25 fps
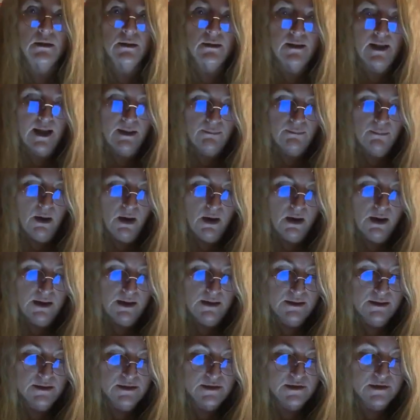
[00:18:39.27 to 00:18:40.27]
their
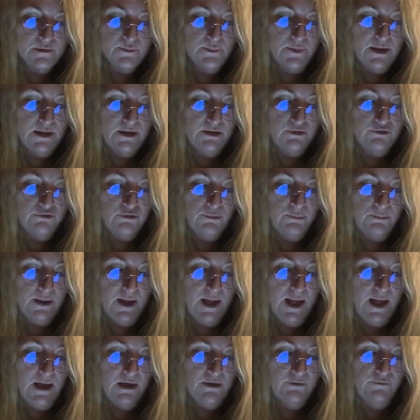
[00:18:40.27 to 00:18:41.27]
mind, speech and
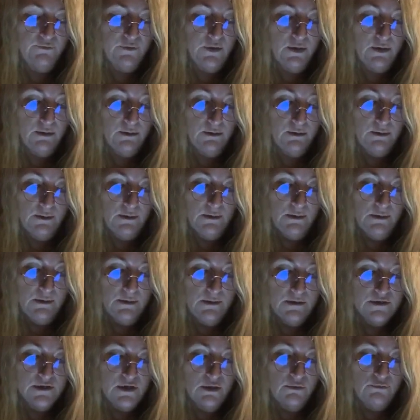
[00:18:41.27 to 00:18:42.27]
behaviour
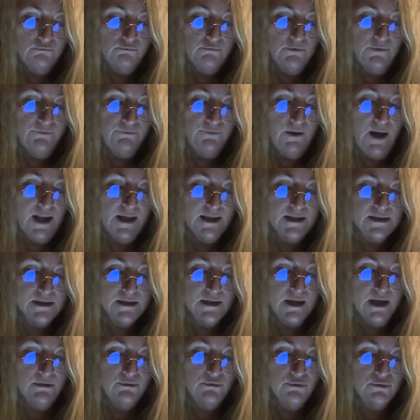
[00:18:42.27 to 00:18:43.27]
don't reflect
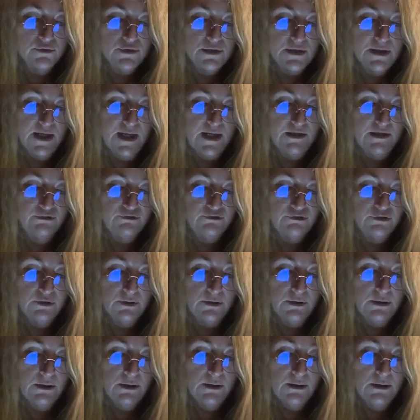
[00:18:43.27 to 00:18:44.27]
their
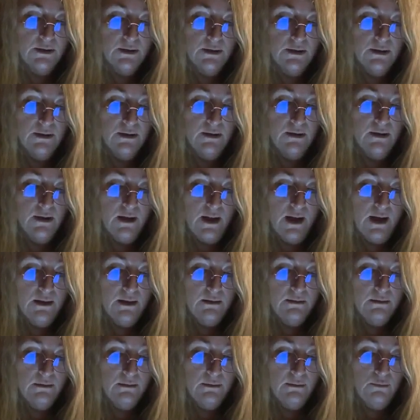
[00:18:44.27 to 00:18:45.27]
ordination,
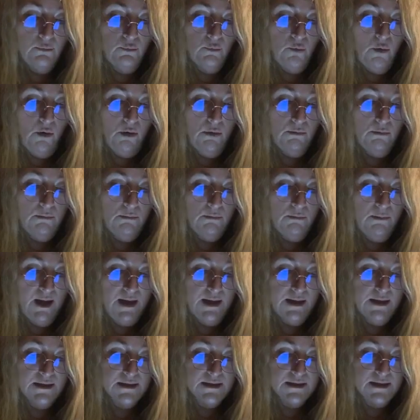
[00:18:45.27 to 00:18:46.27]
then what
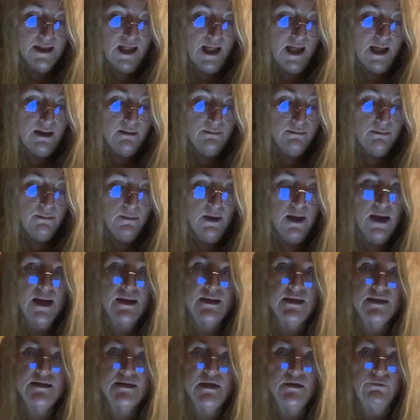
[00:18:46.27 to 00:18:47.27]
makes them
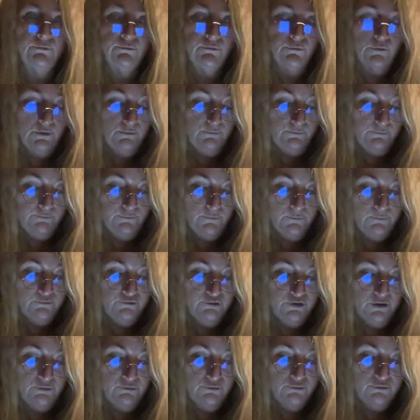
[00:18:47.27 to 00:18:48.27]
any different from
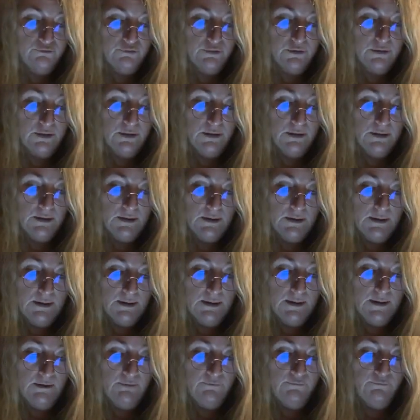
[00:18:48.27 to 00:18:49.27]
children
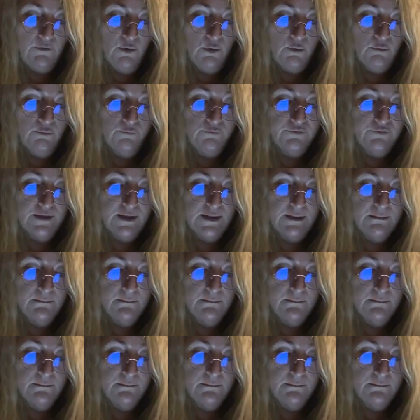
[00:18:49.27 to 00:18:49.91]
involved in